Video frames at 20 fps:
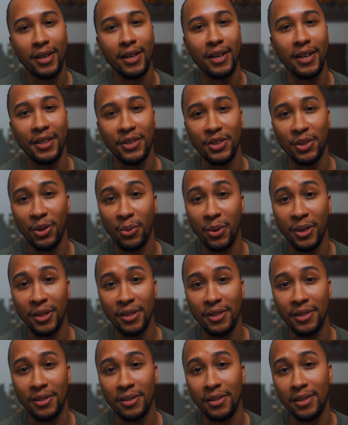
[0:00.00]
And as
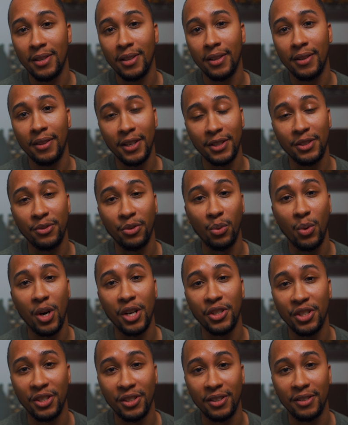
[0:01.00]
always, thanks for
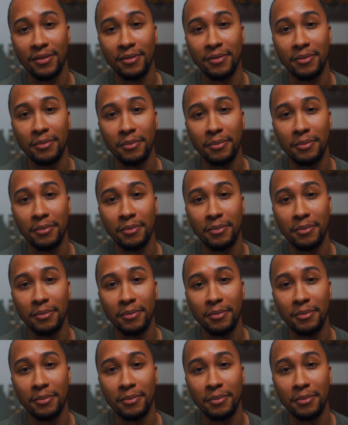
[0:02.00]
watching,